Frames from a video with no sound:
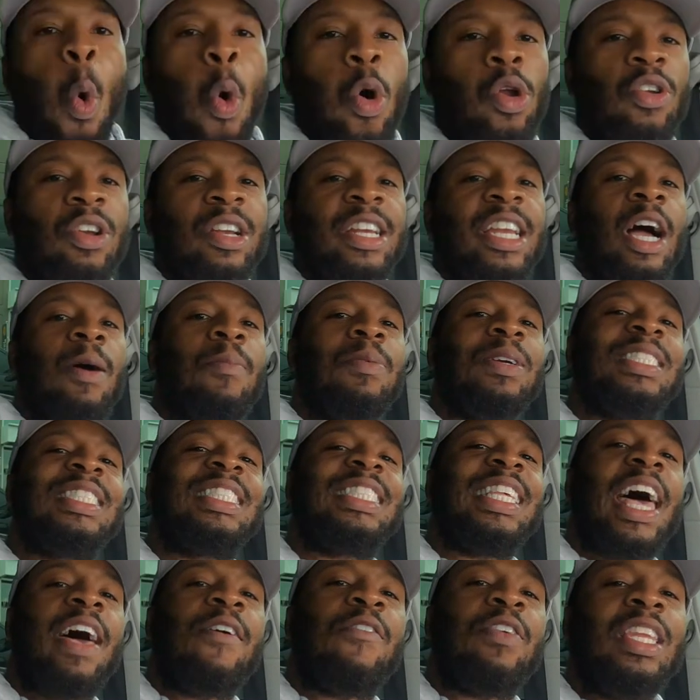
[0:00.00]
Order number
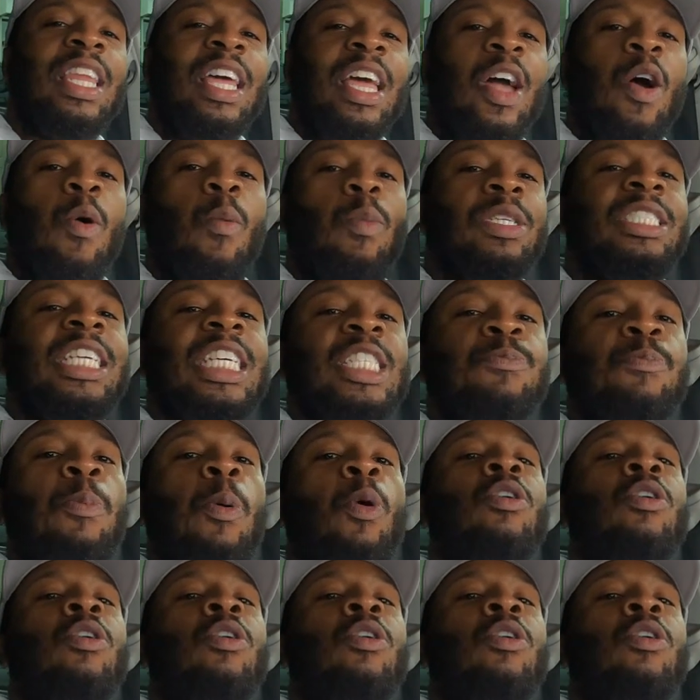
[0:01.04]
seven. We just